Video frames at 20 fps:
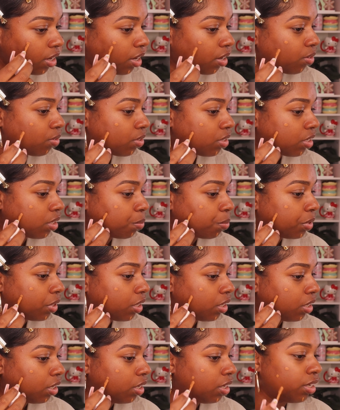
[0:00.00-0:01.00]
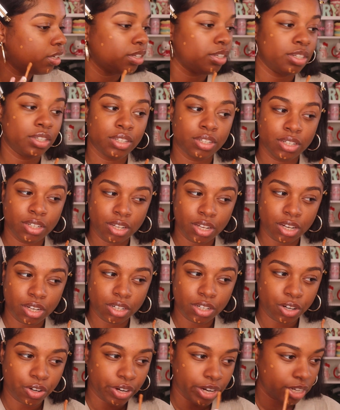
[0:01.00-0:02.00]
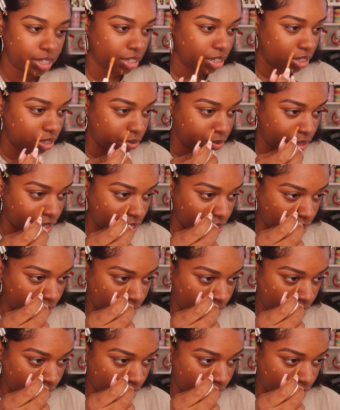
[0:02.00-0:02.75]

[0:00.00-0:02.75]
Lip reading: I don't typically color correct anyway.